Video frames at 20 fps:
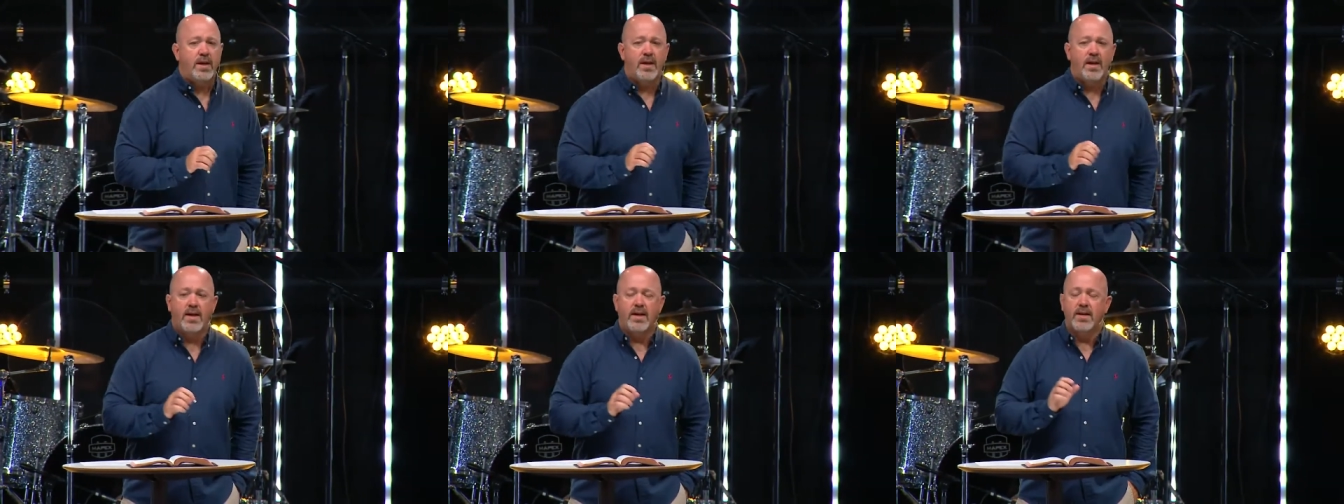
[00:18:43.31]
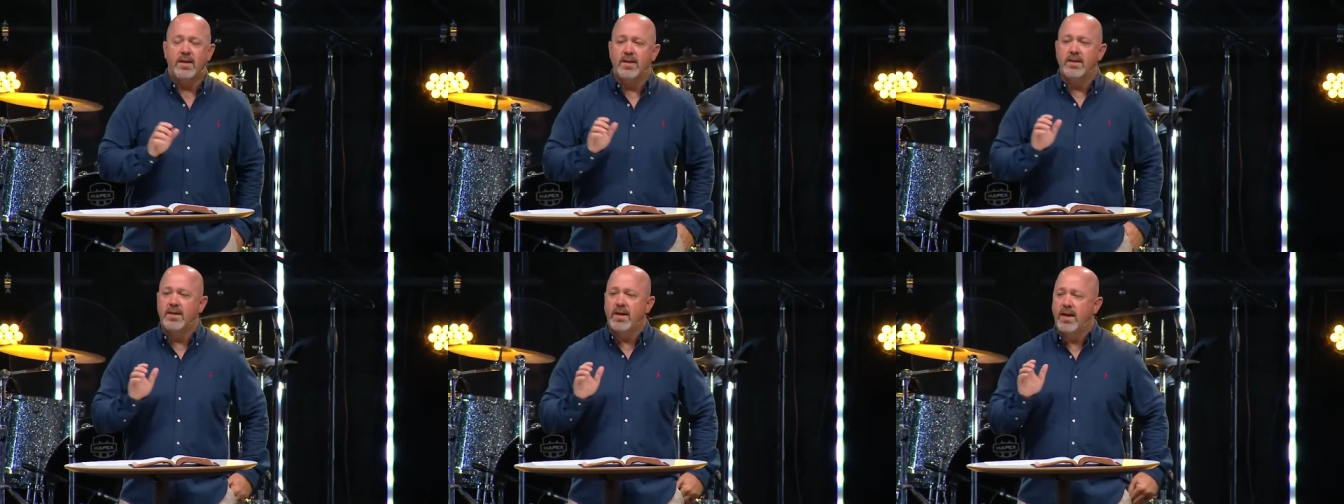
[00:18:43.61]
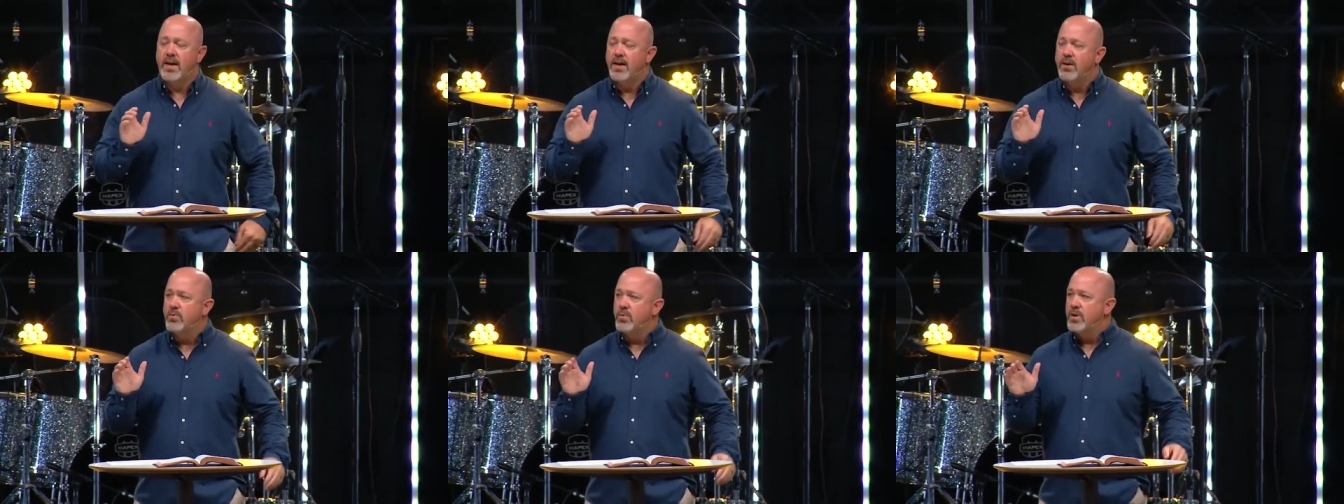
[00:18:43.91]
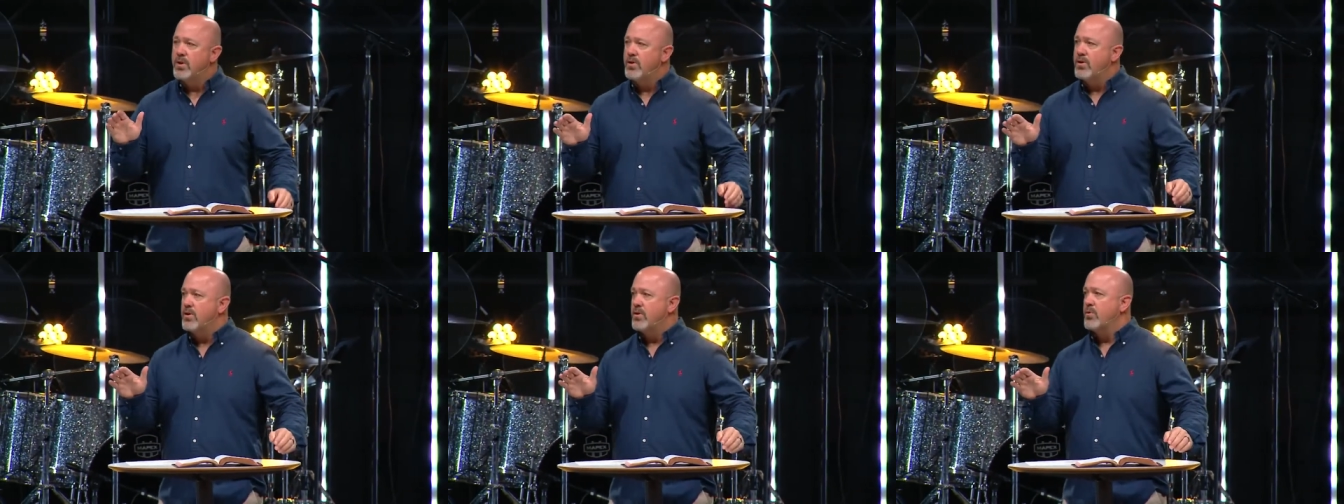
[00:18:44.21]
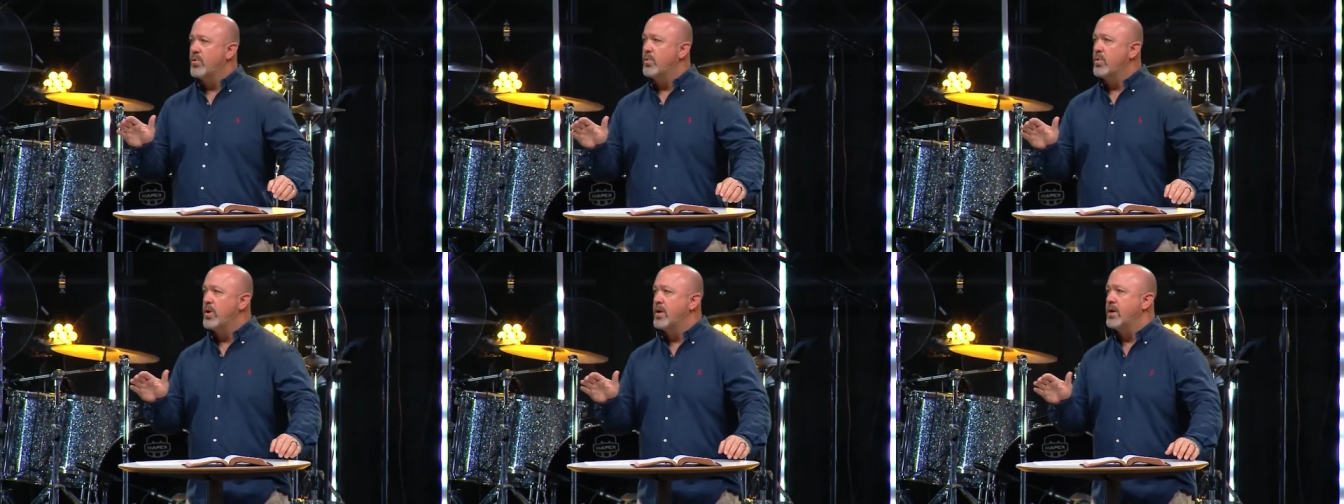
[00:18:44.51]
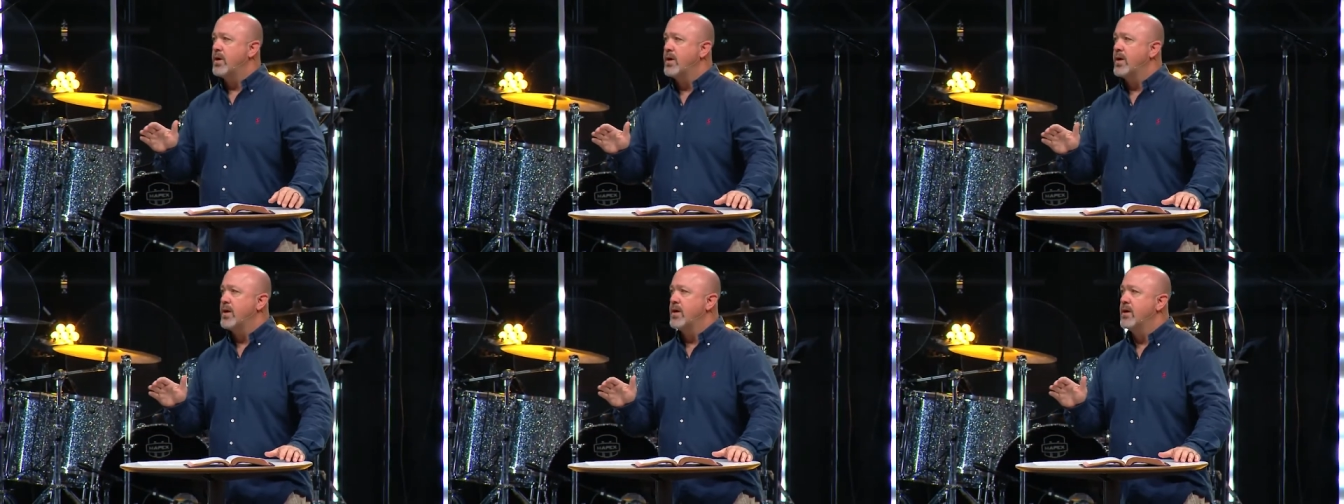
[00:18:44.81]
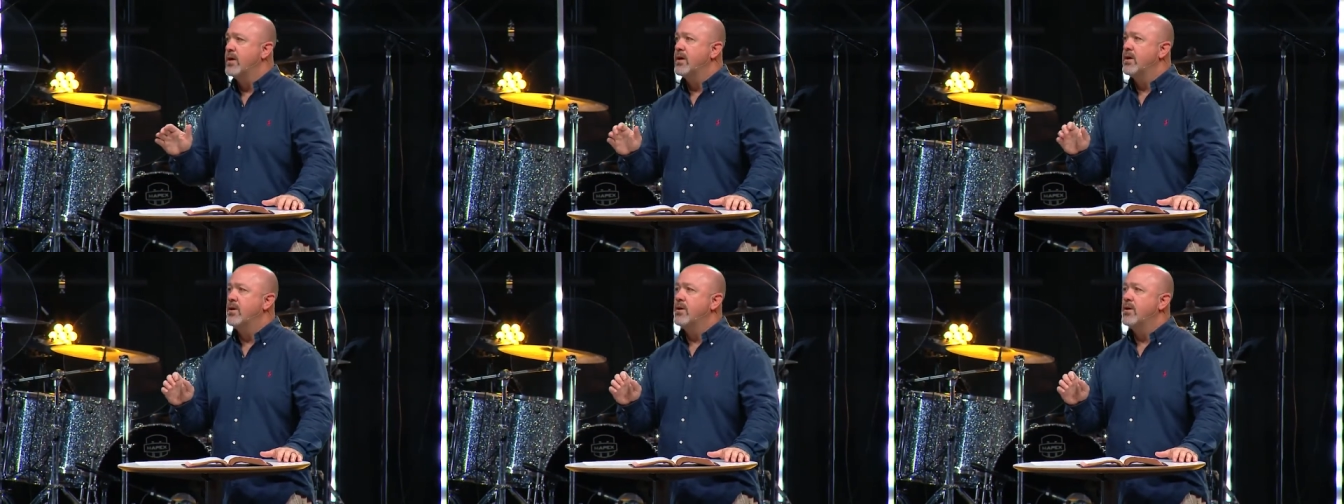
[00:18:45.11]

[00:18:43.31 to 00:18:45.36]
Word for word: in a day when you're weary,